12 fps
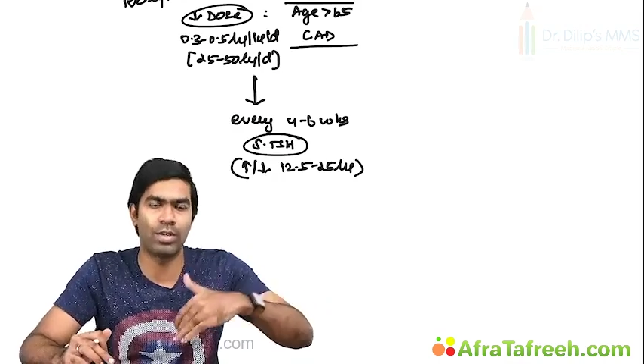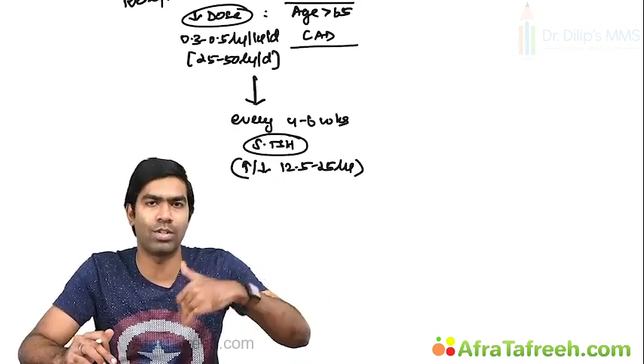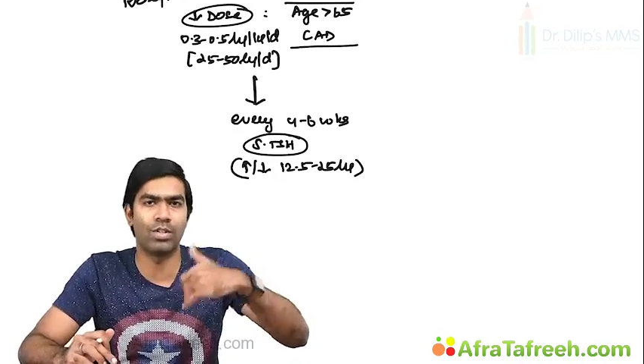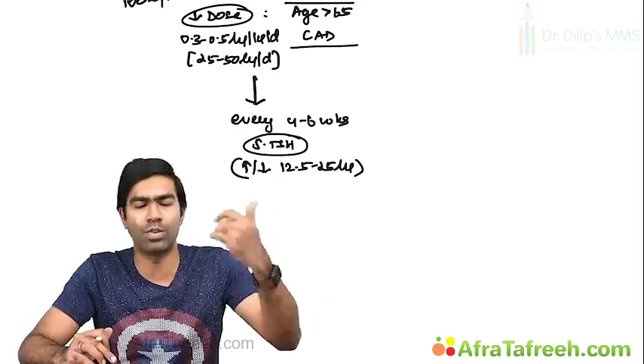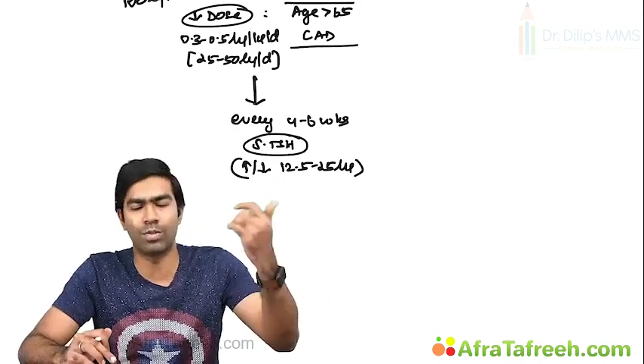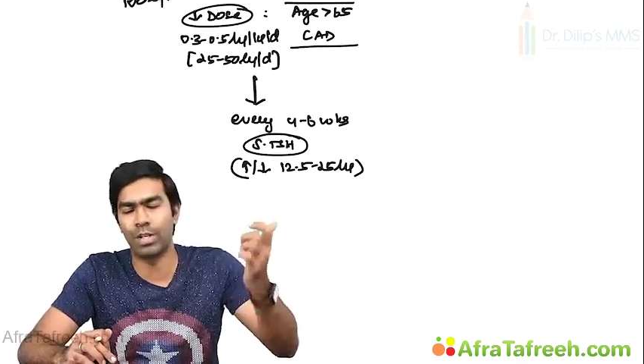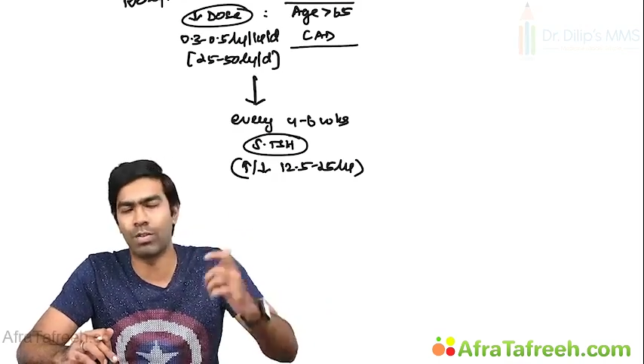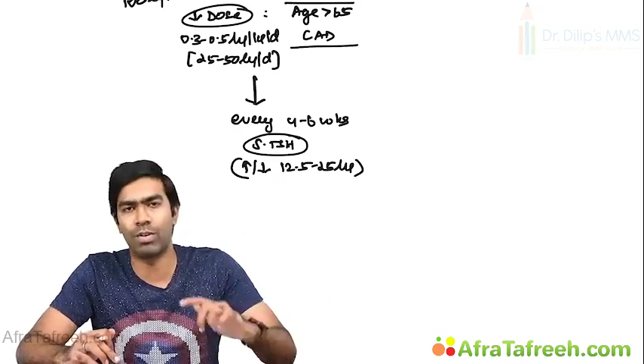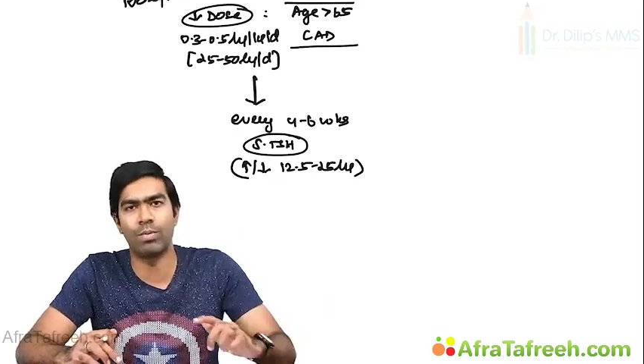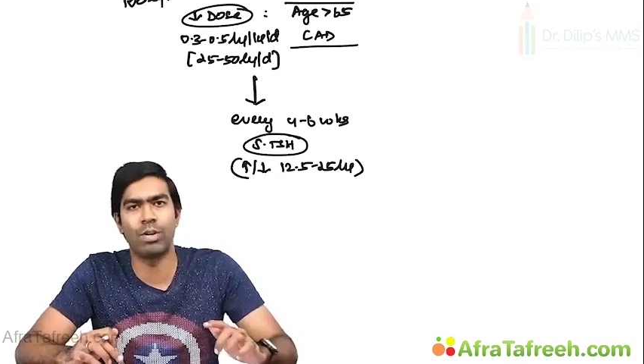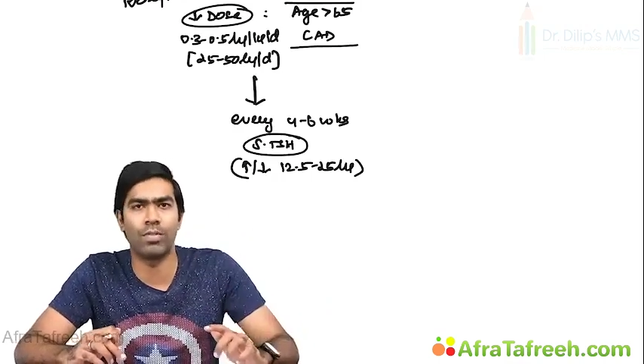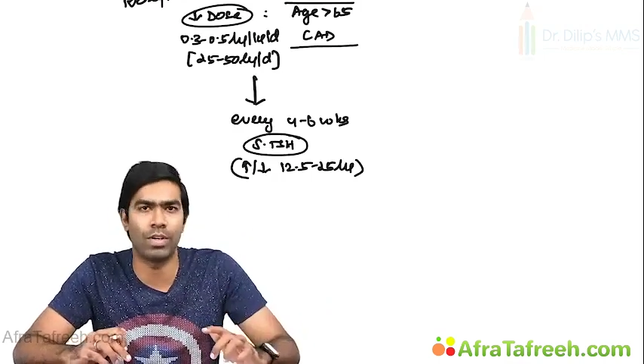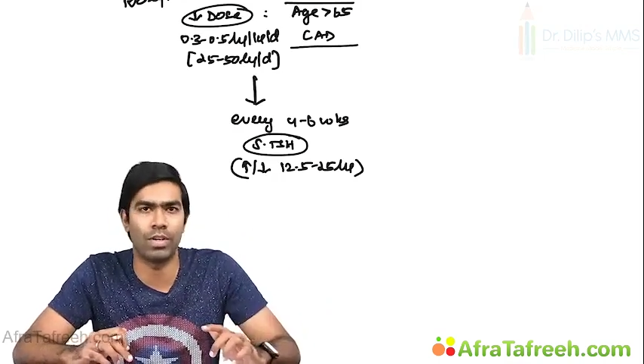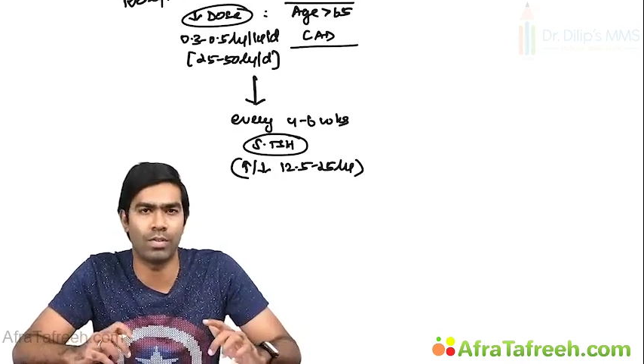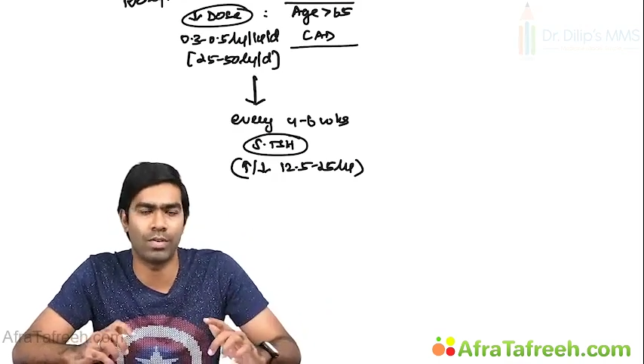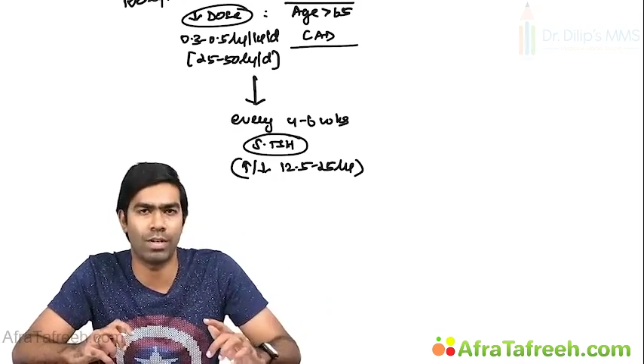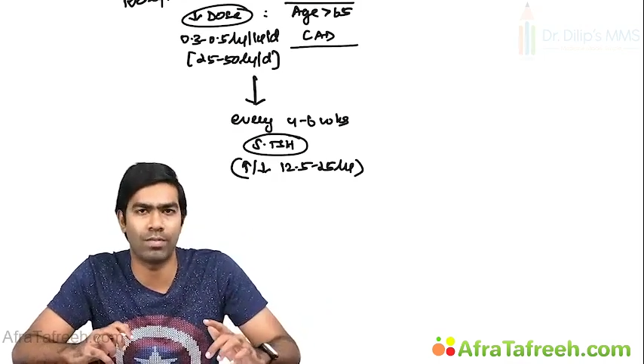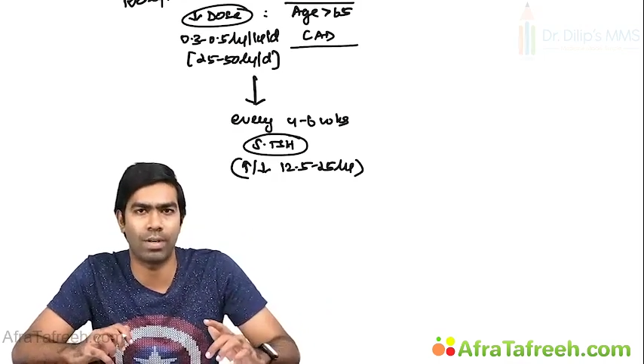the dose by 12.5 to
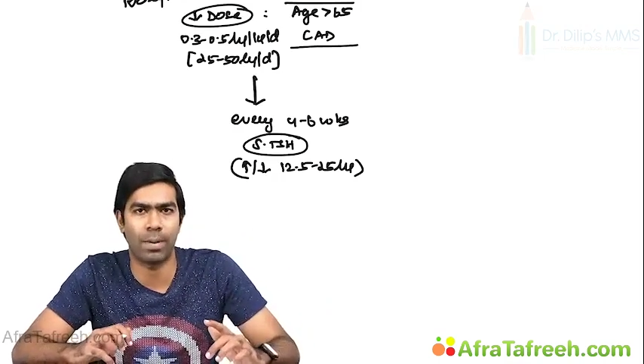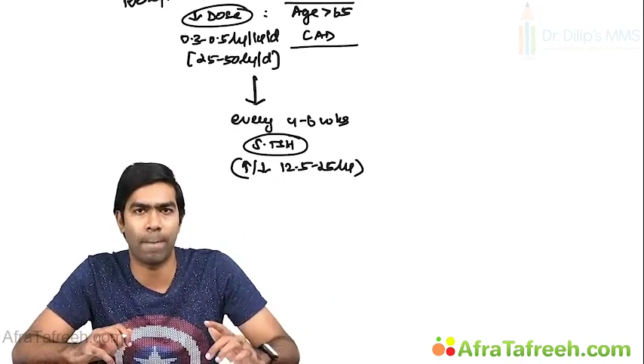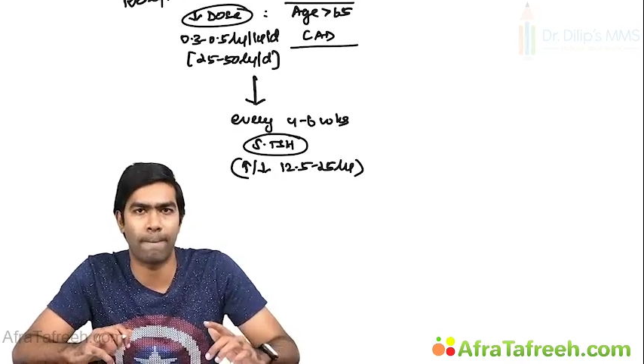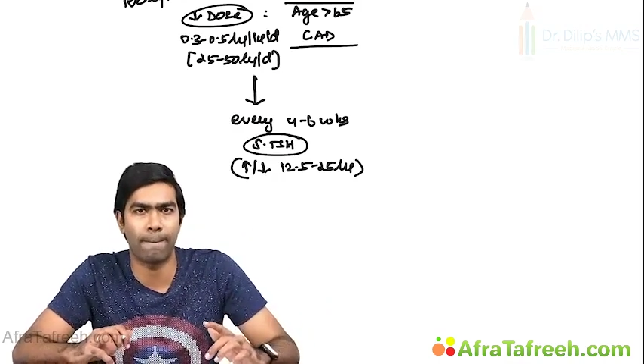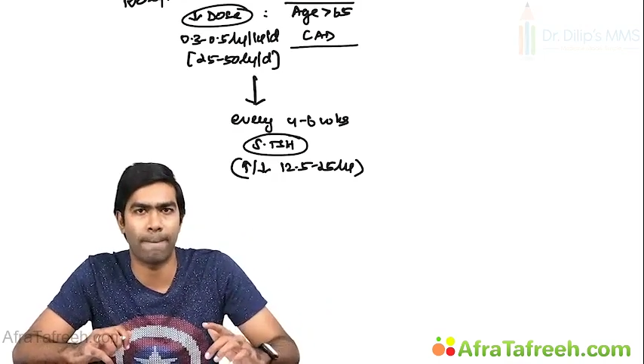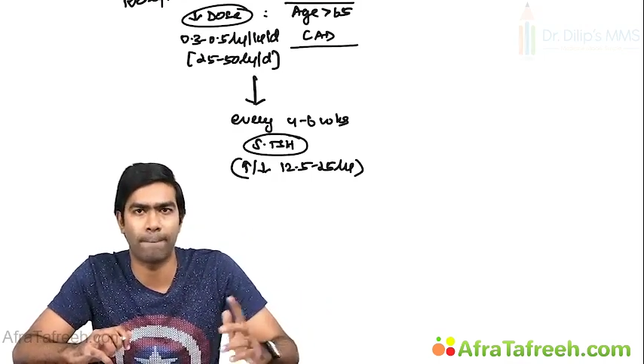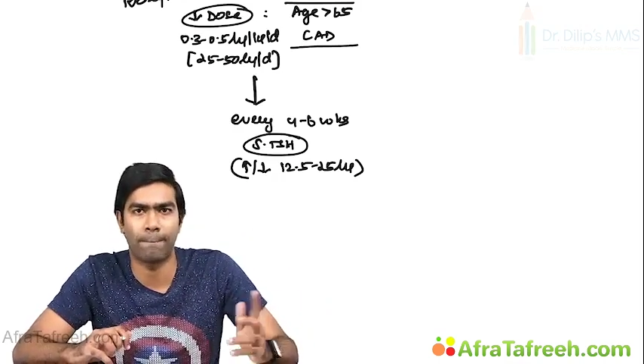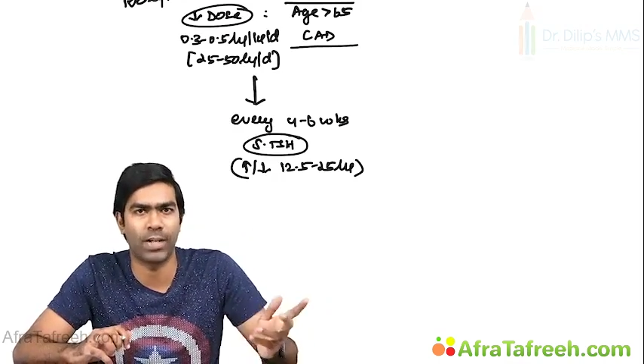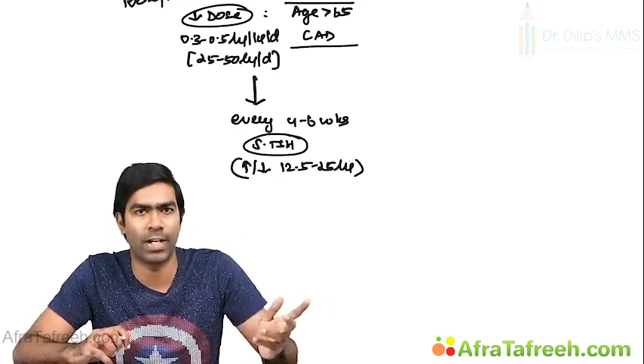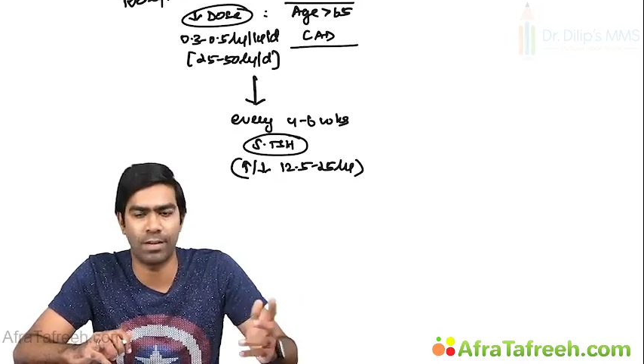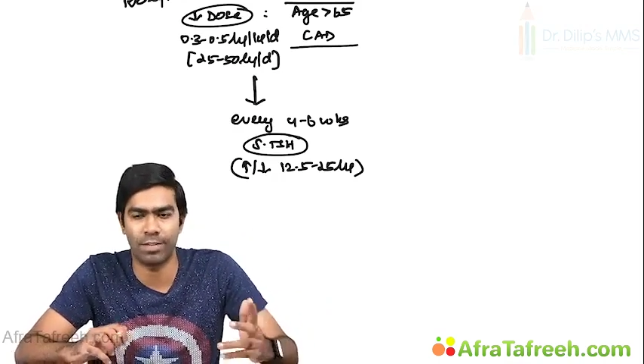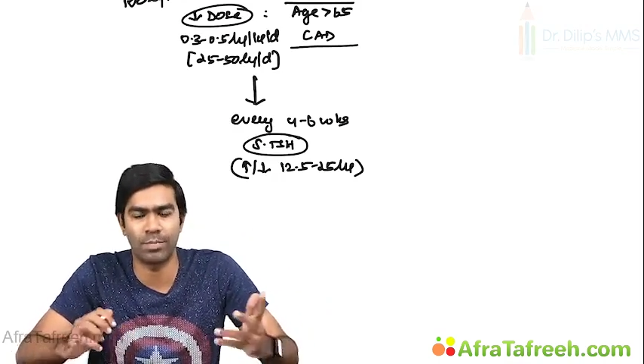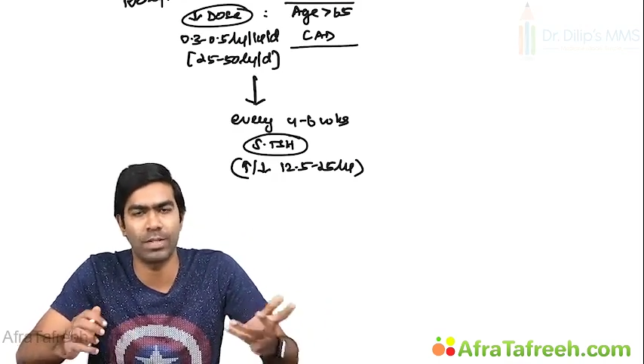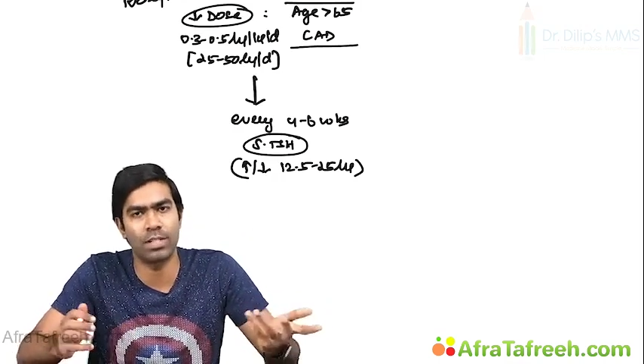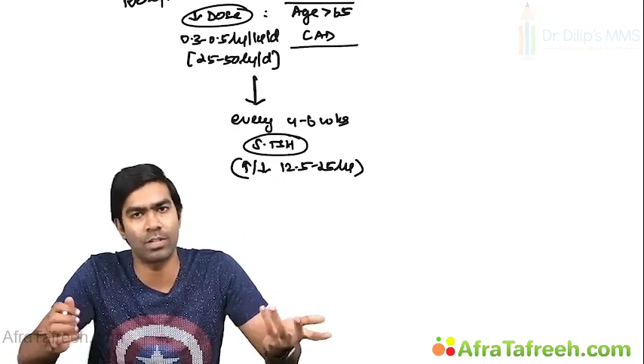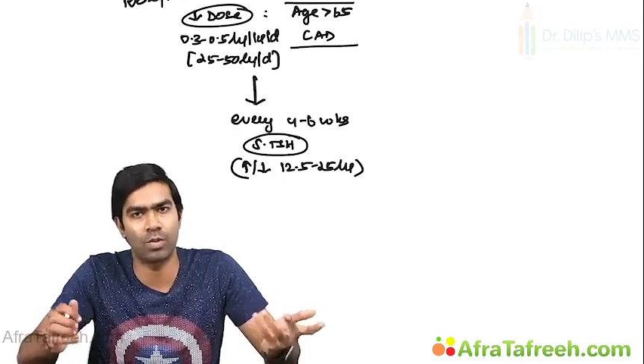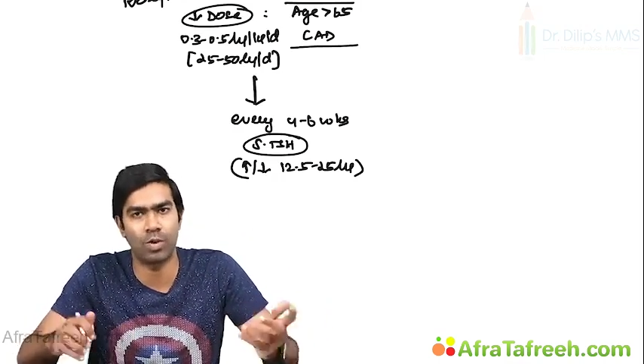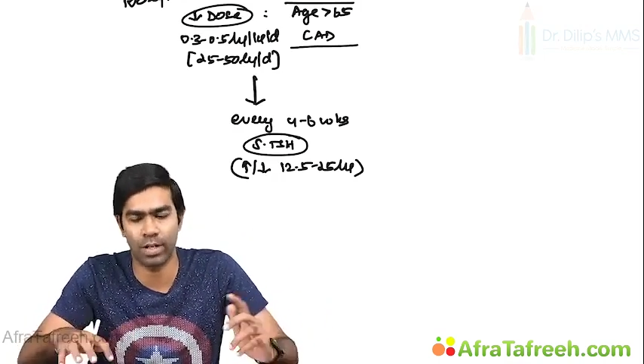25. Clear? Which means
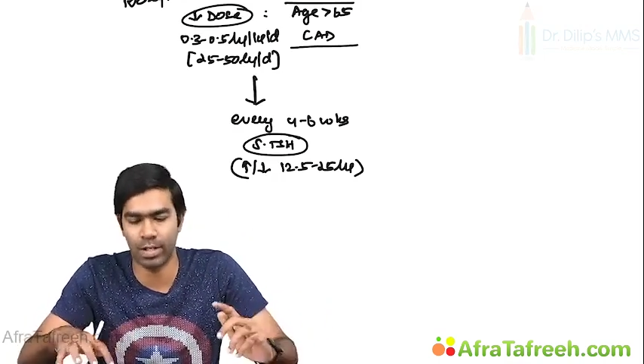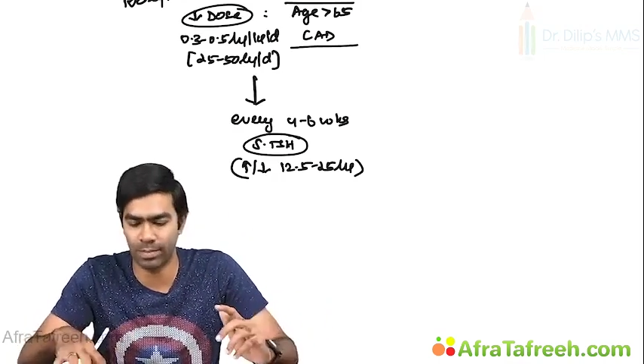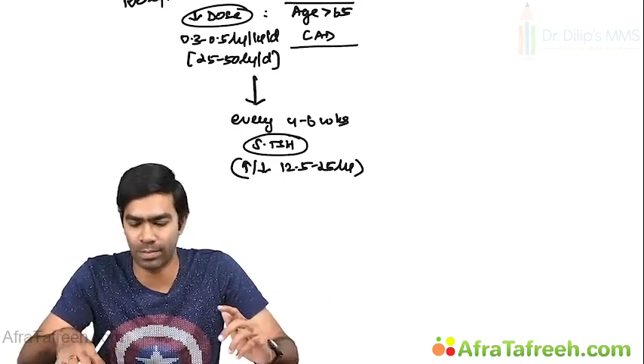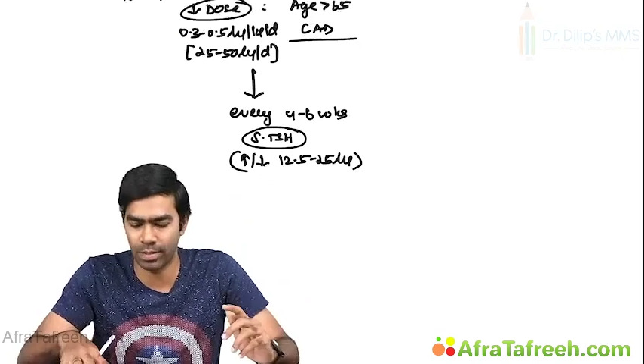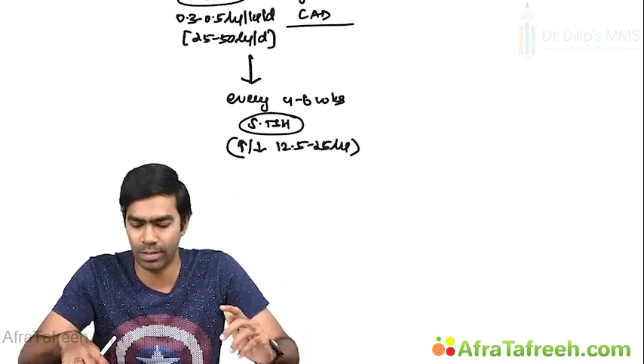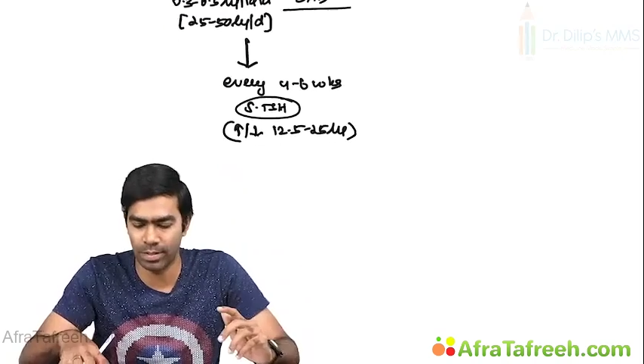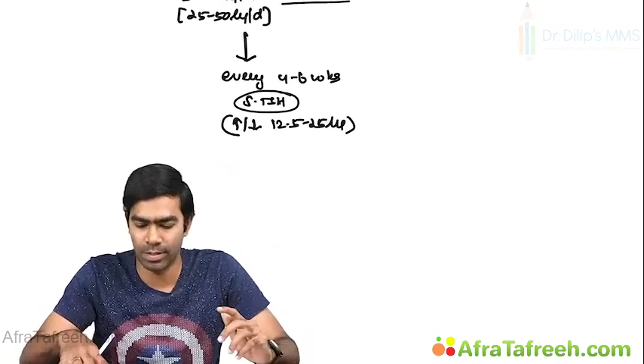it's over treatment.